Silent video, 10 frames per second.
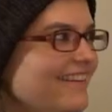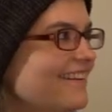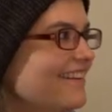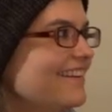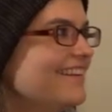
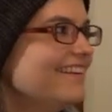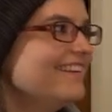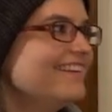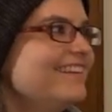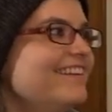
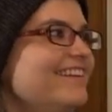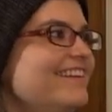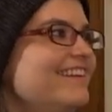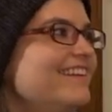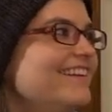
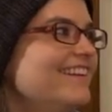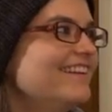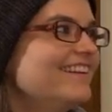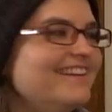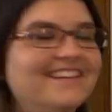
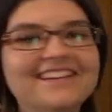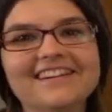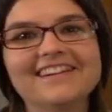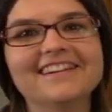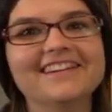
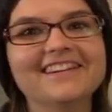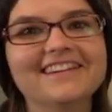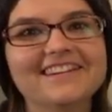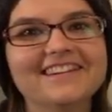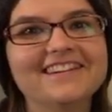
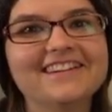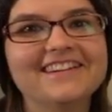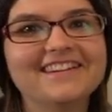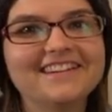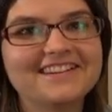
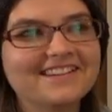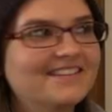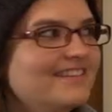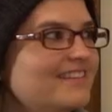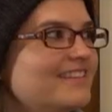
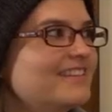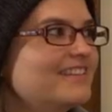The person shown says nothing.